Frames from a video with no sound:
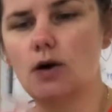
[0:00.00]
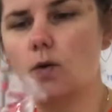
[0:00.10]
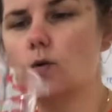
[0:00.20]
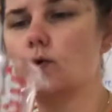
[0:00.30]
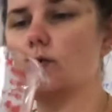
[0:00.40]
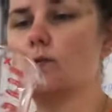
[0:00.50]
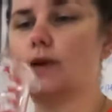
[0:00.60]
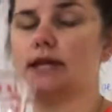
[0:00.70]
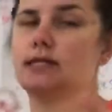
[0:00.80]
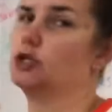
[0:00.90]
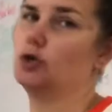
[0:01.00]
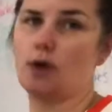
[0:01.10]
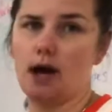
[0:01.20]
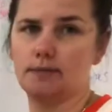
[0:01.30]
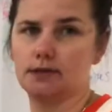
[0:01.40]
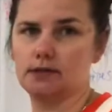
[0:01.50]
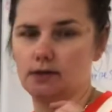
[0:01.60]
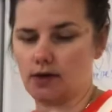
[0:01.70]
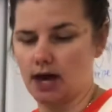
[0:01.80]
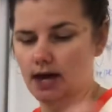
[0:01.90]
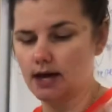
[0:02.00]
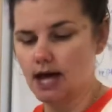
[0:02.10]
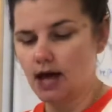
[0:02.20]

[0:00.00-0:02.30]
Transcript: or one that's 2 cups, okay?